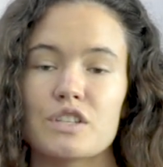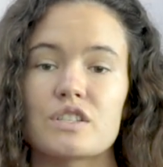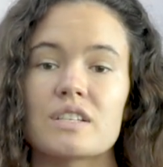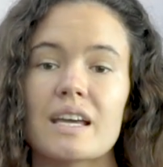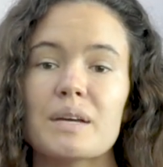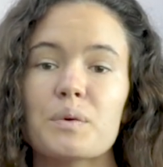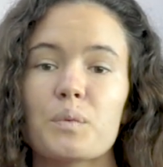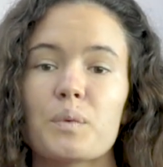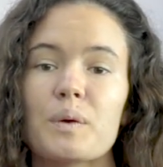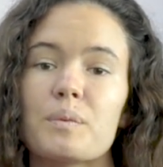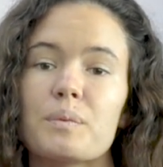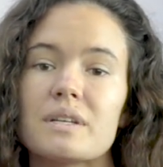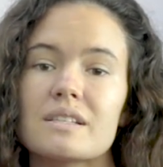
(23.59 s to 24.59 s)
Today, we
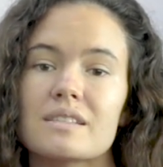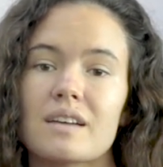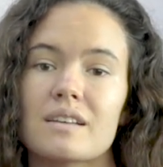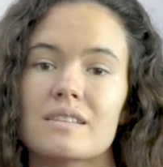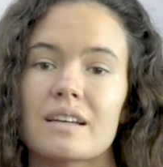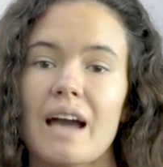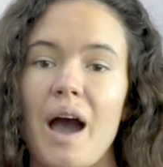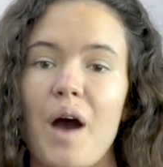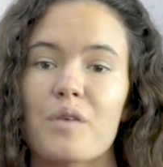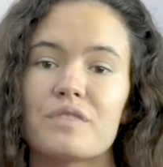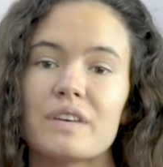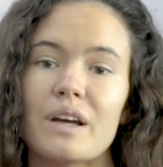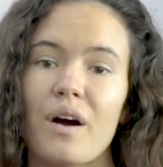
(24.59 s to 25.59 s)
will be discussing
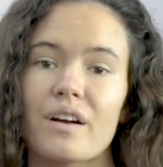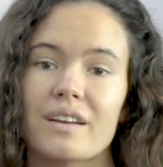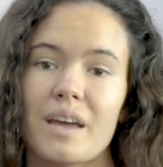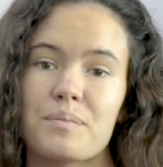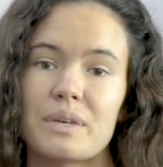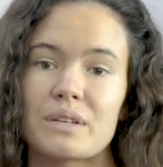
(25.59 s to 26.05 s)
how VR can